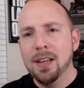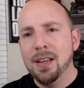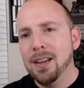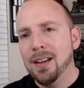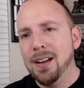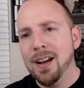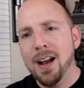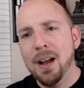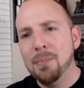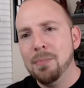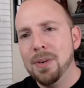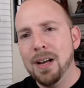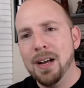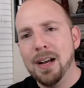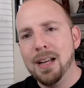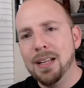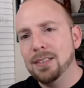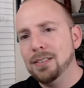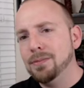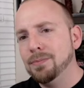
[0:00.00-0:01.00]
I'm
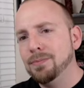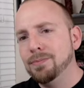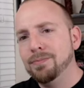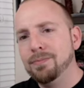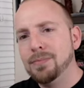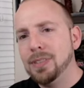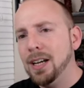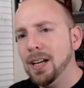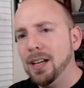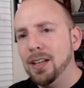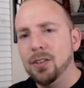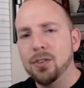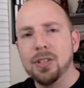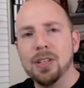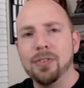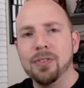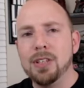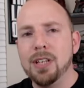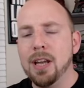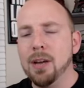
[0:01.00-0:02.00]
not I don't
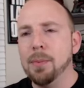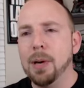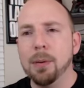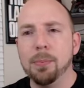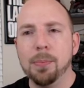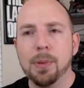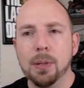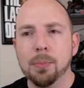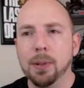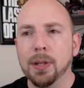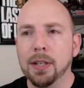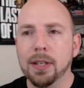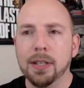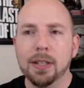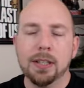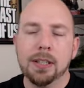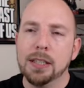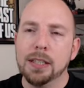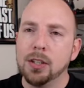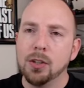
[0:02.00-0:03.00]
give a damn about being
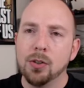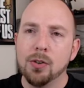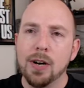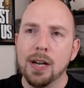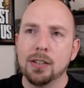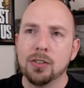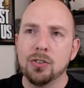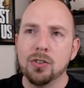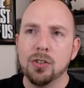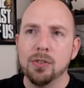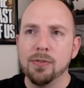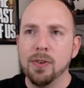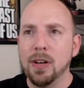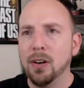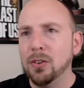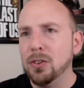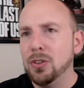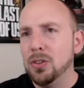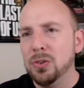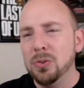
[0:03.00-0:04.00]
politically correct. So if I
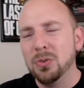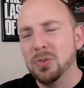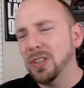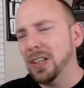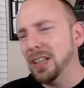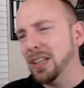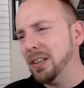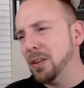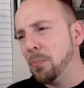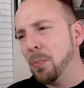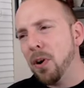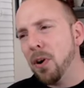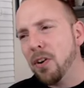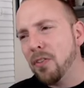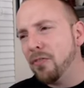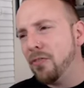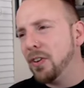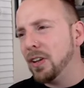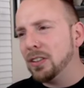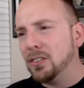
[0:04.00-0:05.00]
don't use like the
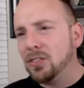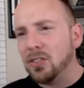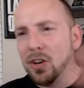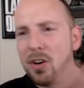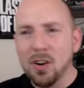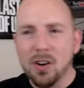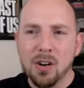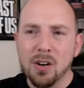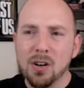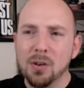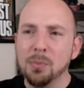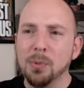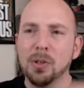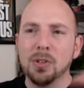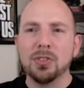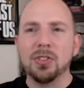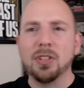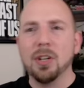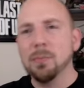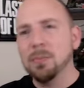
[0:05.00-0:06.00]
perfect term or
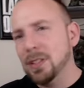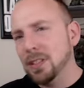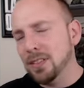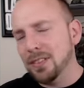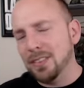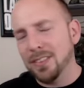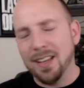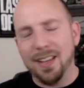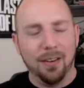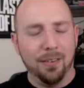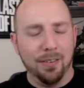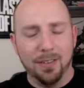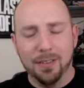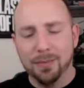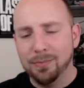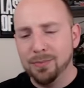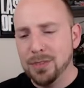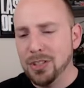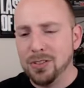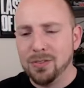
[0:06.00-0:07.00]
something, I don't know.
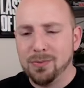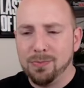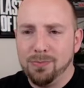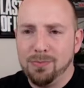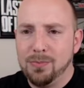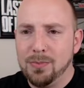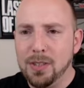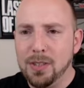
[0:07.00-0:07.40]
Just you